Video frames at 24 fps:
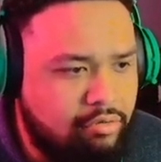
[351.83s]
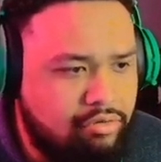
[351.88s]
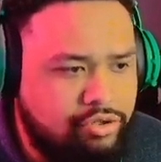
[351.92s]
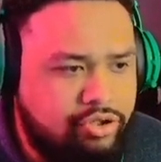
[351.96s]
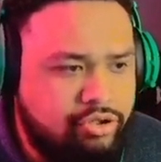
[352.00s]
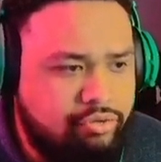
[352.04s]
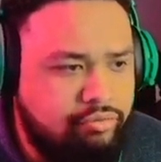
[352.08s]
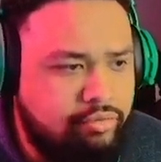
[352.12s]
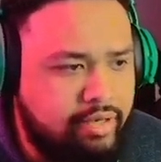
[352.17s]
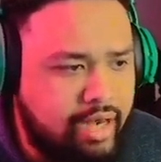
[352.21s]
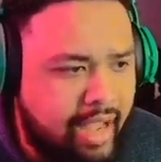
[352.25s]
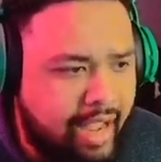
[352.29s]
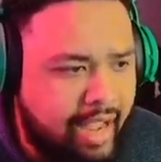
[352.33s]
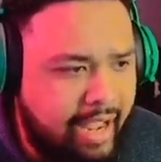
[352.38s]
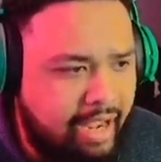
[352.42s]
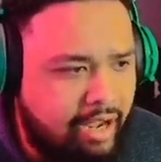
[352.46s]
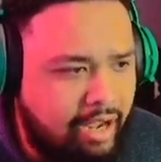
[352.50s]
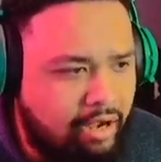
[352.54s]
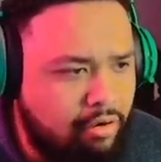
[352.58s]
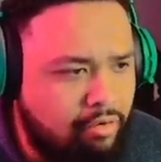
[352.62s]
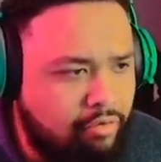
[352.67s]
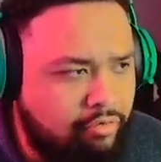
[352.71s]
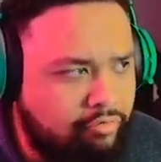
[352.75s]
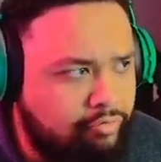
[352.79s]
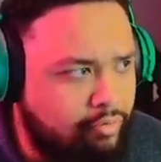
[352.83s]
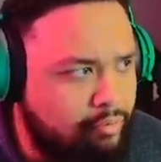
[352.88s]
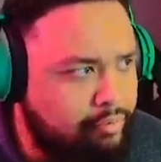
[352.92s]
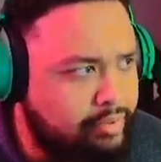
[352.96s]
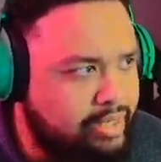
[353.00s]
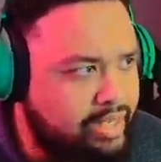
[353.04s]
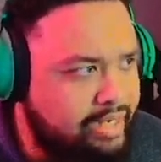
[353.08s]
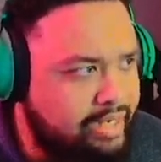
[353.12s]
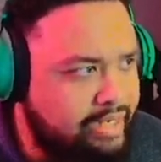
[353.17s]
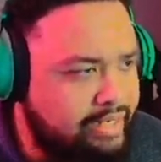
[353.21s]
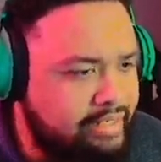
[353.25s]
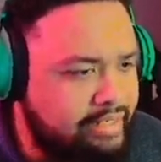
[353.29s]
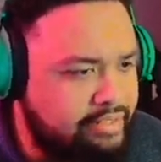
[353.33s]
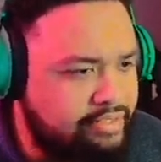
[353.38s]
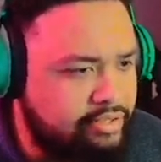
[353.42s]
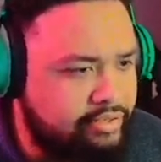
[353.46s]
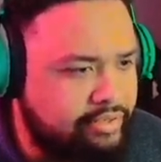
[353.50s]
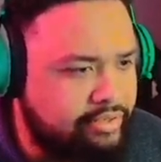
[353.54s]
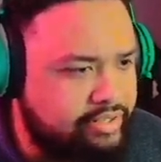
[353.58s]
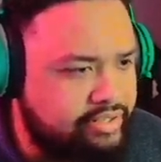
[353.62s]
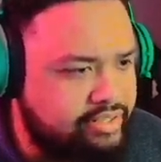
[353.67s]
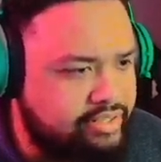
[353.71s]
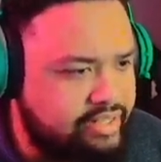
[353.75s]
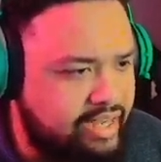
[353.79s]
you down from getting into
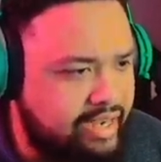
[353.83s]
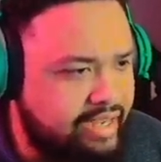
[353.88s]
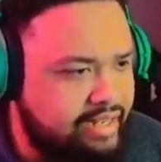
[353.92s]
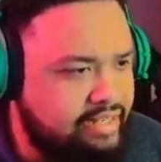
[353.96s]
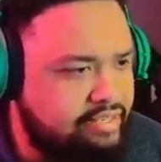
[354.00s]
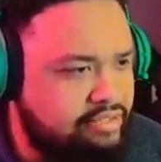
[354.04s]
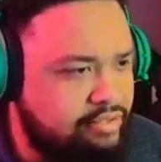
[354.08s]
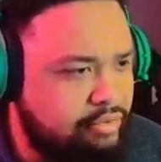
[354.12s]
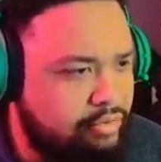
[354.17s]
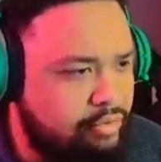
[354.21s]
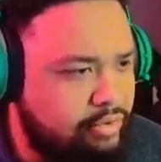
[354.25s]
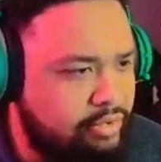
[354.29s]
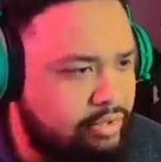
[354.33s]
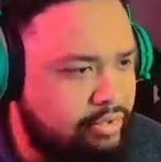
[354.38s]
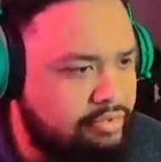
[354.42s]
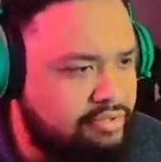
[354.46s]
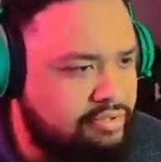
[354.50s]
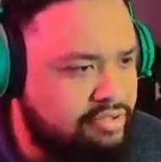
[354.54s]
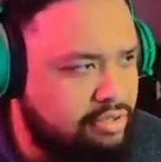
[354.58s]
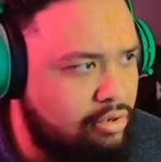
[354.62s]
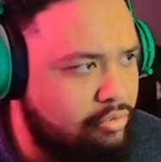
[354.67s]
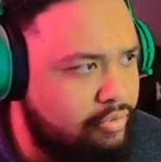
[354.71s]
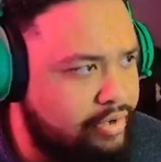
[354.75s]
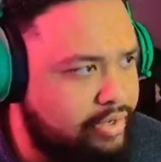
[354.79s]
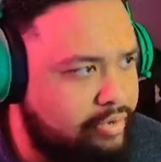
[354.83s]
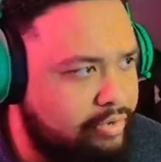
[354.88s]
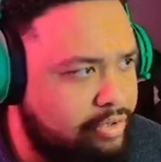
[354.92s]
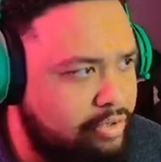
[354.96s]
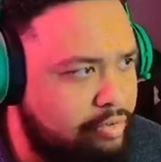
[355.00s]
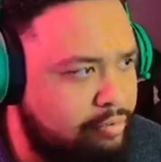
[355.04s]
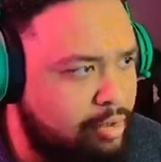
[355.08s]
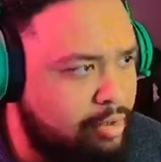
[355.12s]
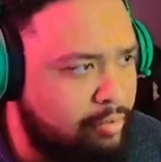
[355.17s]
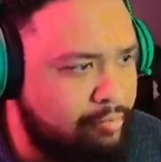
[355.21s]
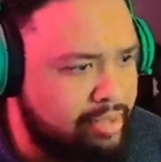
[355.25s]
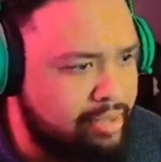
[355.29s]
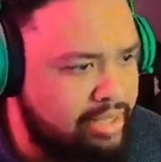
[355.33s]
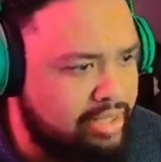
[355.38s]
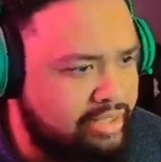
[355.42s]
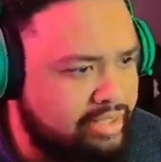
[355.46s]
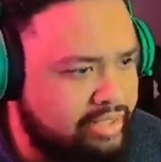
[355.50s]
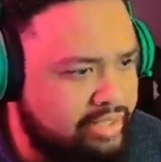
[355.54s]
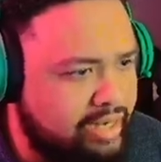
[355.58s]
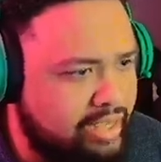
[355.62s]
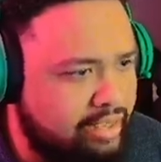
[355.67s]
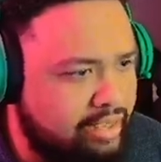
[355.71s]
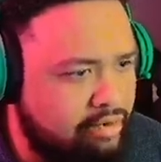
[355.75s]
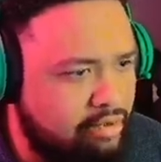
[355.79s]
your sights or slowing your mobility
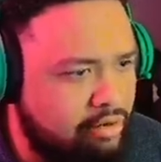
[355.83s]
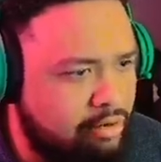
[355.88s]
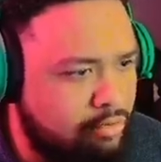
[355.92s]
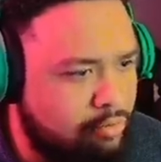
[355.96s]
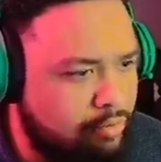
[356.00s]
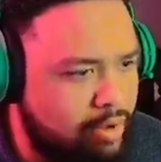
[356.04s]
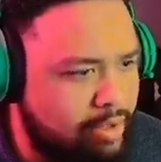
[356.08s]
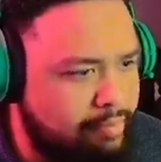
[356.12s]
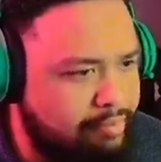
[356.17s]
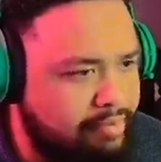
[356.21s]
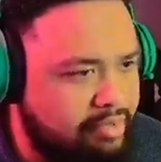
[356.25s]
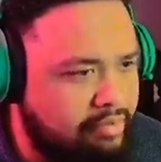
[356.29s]
down on a weapon.